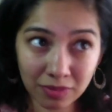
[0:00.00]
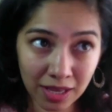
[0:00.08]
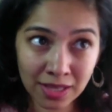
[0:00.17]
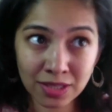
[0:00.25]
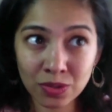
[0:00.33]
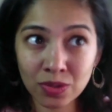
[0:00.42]

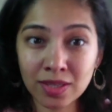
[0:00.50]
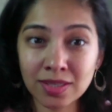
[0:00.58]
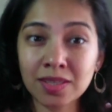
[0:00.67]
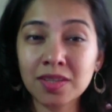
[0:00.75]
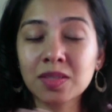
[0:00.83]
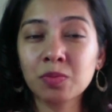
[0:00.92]
And so there's
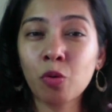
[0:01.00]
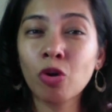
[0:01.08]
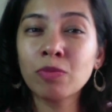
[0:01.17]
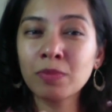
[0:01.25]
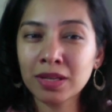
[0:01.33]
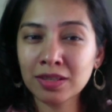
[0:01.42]
that
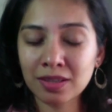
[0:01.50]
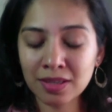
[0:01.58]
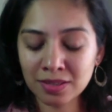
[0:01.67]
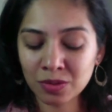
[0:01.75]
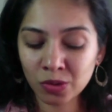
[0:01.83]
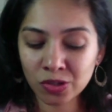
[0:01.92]
disappointment
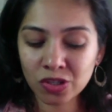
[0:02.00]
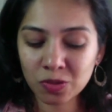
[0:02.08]
is also